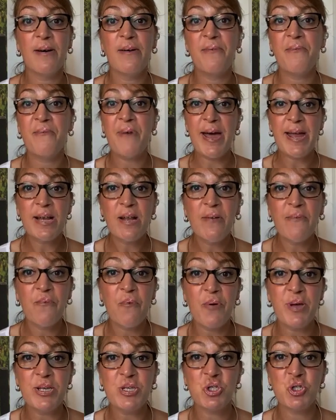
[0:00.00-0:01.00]
Vital
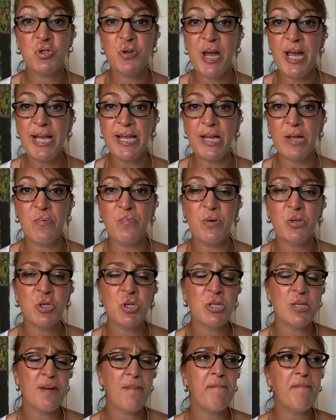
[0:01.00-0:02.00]
Voice Training, which
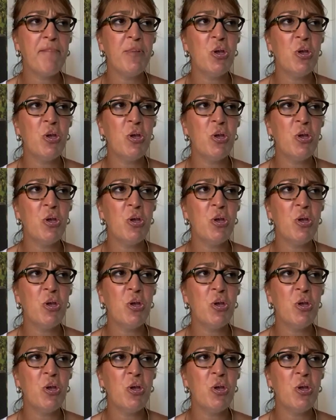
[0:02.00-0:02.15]
is a